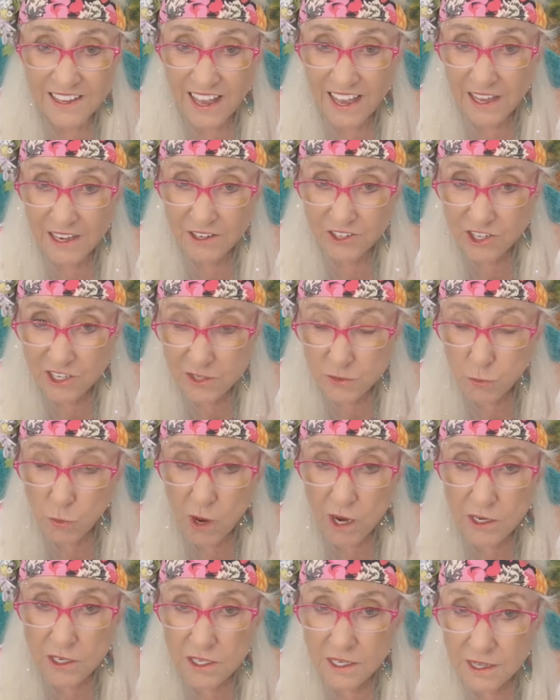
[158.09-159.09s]
and just
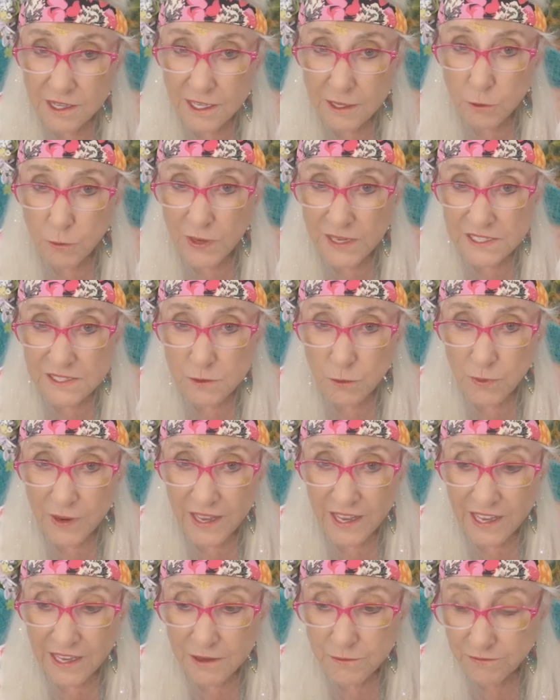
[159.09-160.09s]
walked a little ways
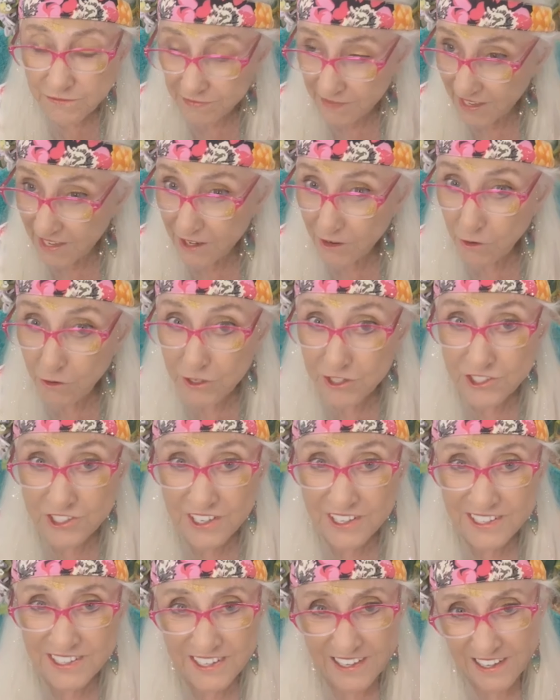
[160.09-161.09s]
away. And of course
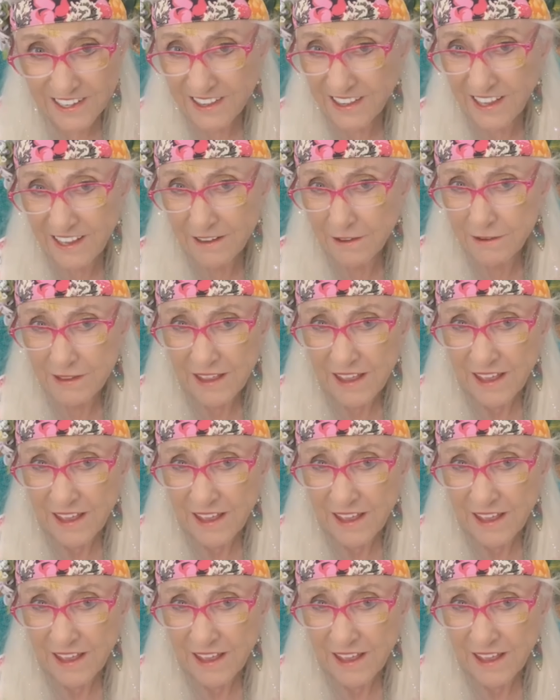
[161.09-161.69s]
she's thinking,